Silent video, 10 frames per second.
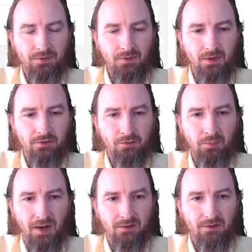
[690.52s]

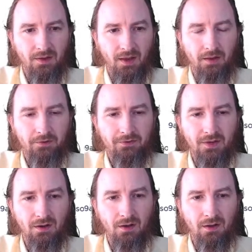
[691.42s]
inspect and
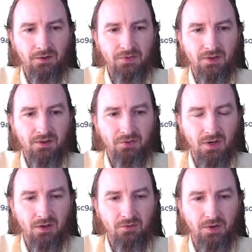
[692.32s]
see all of the
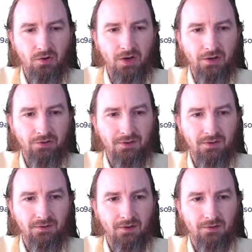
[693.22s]
different configuration
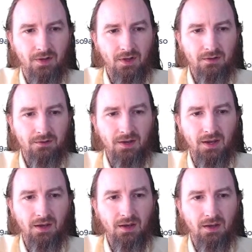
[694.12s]
details,
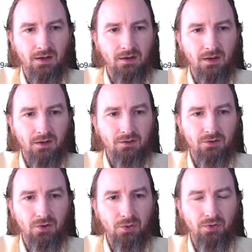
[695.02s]
digging in
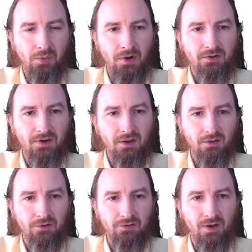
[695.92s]
to the
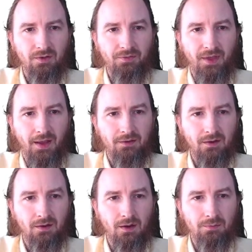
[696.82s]
particulars of that
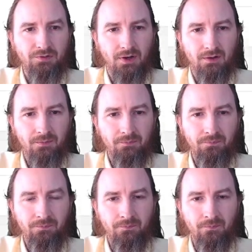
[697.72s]
object.
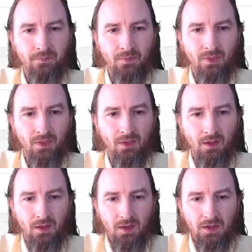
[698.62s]

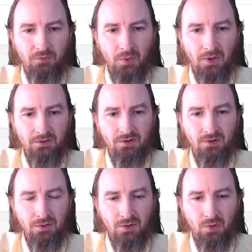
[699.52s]
If we want
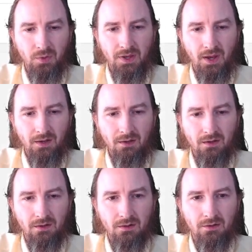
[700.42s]
to, we can
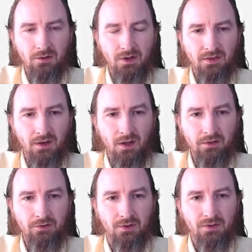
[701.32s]
look at the
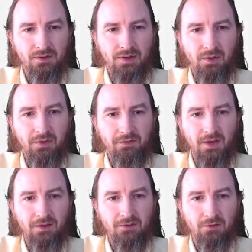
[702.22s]
console. Now in this
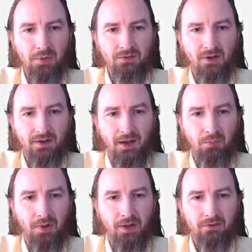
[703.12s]
case, it's built on
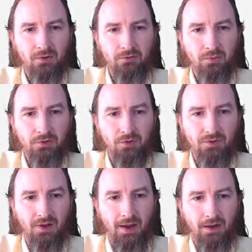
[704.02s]
Alpine, so I'll switch
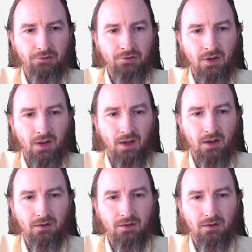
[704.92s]
over to Ash and I'll